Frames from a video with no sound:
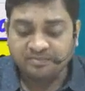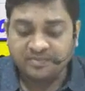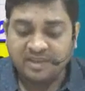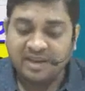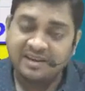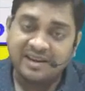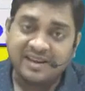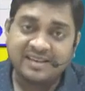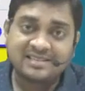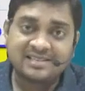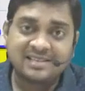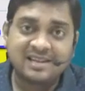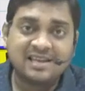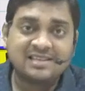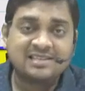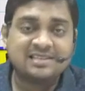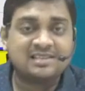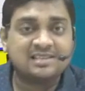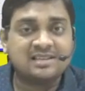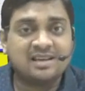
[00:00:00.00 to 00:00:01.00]
and next
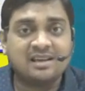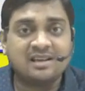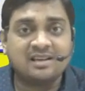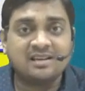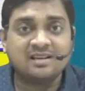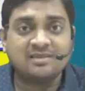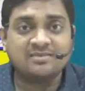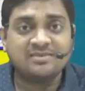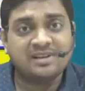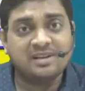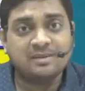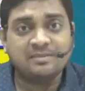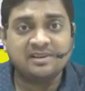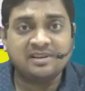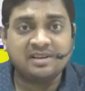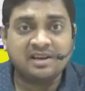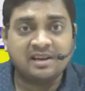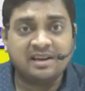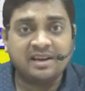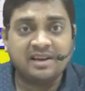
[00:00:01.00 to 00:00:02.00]
class we'll
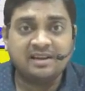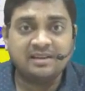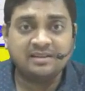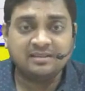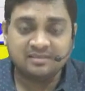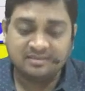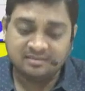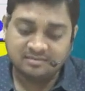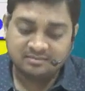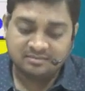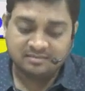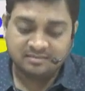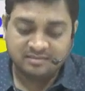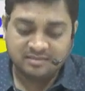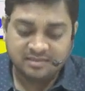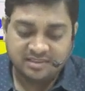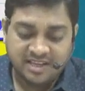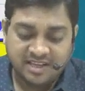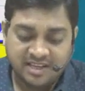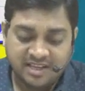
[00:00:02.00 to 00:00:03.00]
be again
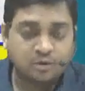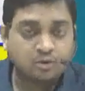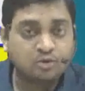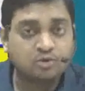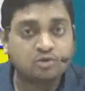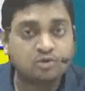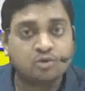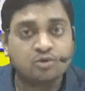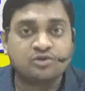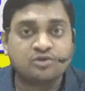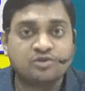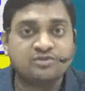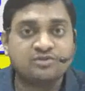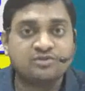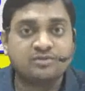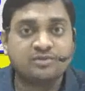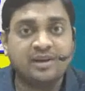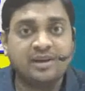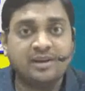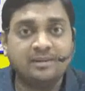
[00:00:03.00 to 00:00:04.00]
taking those
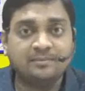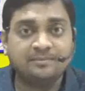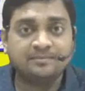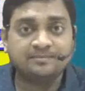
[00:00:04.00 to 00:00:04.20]
questions, right?